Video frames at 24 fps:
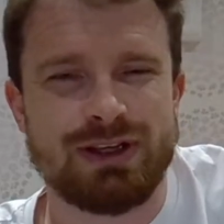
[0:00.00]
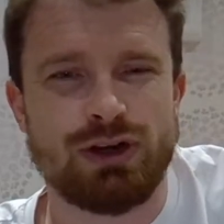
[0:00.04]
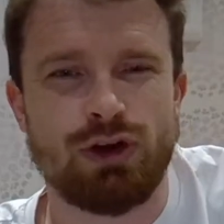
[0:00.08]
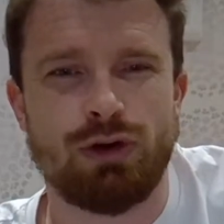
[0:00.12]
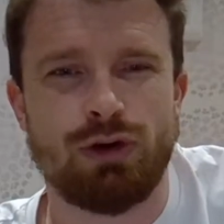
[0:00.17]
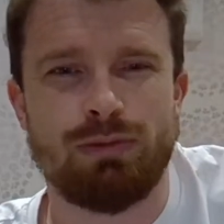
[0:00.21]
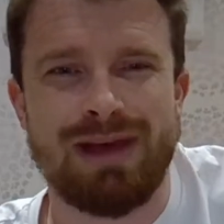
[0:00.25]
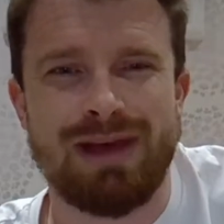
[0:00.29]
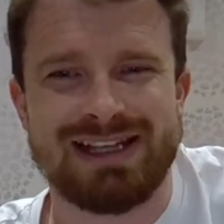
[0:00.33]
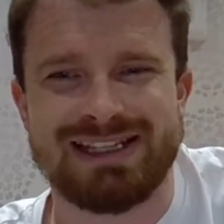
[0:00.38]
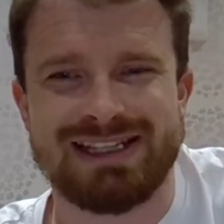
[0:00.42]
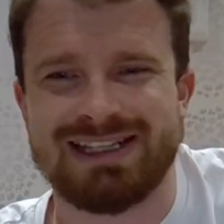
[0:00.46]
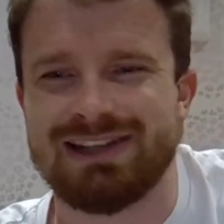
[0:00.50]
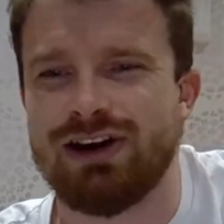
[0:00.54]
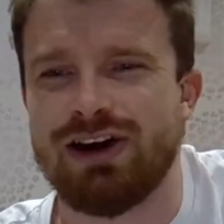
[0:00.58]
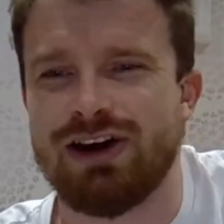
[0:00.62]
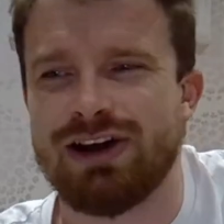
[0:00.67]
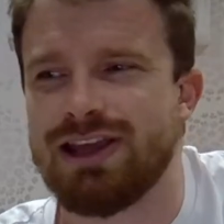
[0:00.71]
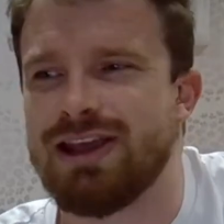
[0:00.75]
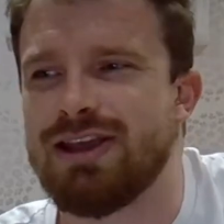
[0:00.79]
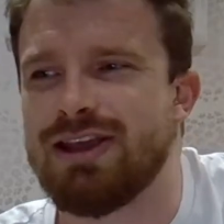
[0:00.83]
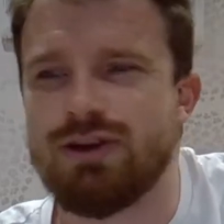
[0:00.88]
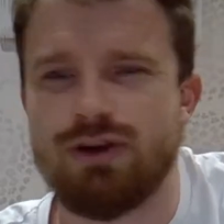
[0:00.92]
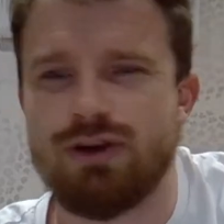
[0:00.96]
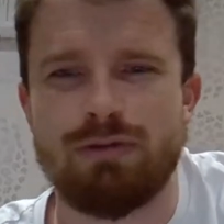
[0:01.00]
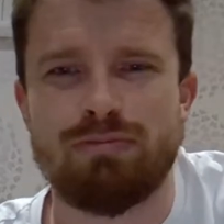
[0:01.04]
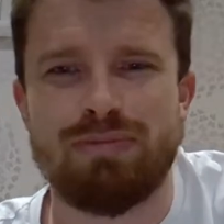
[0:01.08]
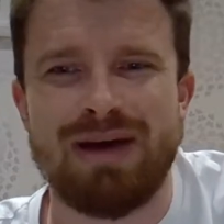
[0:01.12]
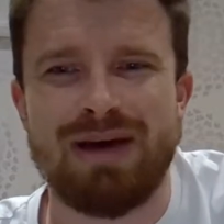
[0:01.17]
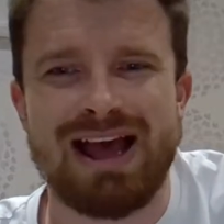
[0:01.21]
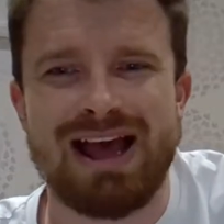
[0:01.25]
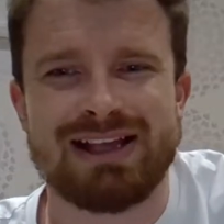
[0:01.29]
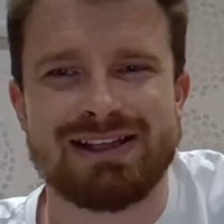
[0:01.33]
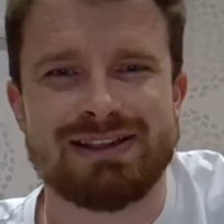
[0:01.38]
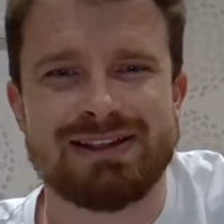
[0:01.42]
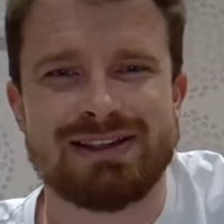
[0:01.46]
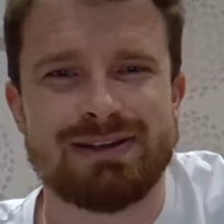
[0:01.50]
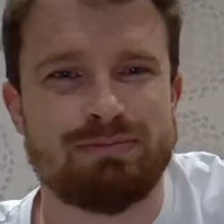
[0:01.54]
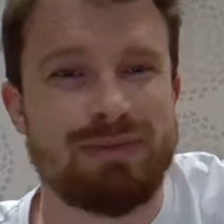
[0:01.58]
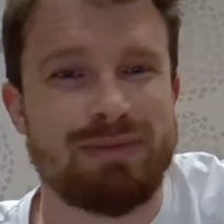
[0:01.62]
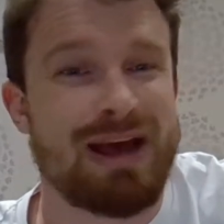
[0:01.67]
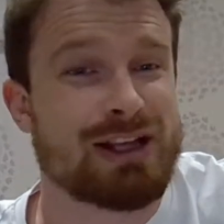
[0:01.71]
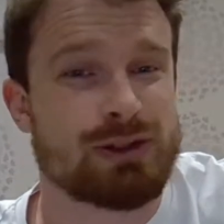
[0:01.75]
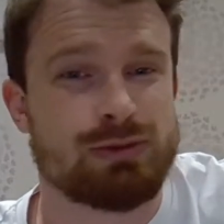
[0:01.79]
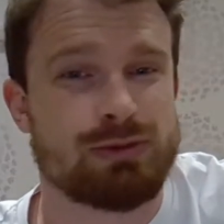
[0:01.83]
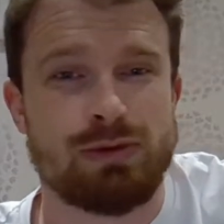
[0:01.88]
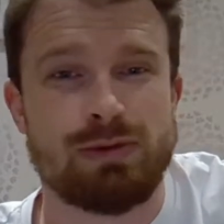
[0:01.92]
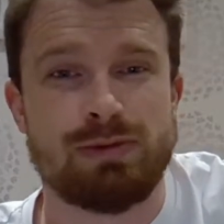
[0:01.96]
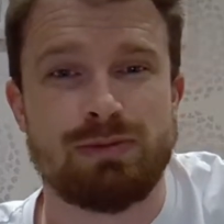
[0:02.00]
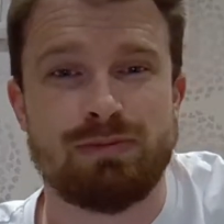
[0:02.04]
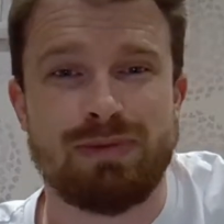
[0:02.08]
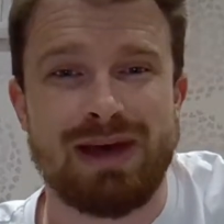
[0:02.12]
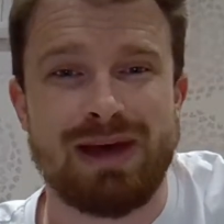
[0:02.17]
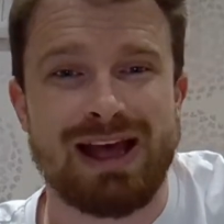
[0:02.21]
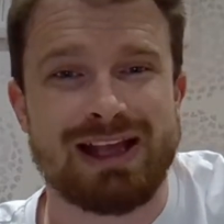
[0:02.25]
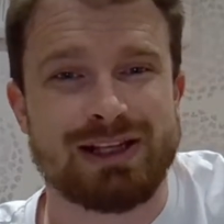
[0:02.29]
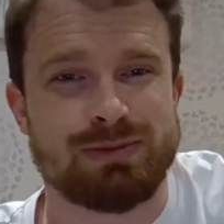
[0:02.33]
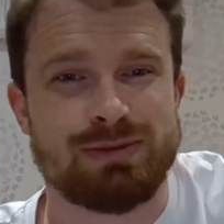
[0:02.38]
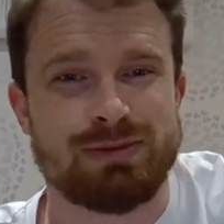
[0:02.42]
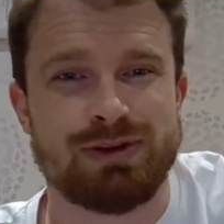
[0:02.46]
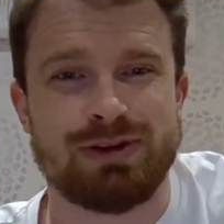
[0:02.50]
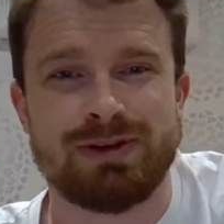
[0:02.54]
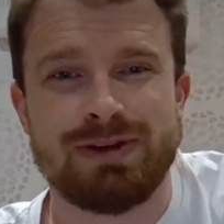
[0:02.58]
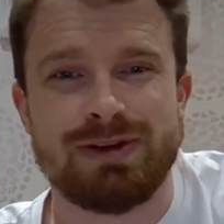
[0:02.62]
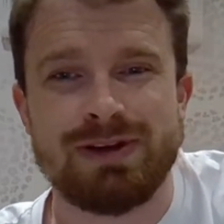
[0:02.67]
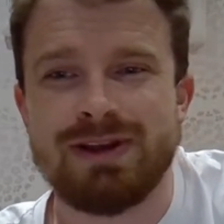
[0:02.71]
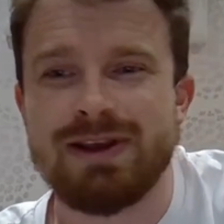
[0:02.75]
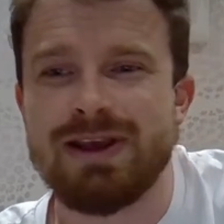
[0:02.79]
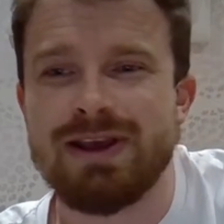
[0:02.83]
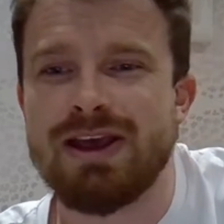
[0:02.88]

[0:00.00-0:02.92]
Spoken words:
You're not messing, are you? You're a bagswoman, bagsman.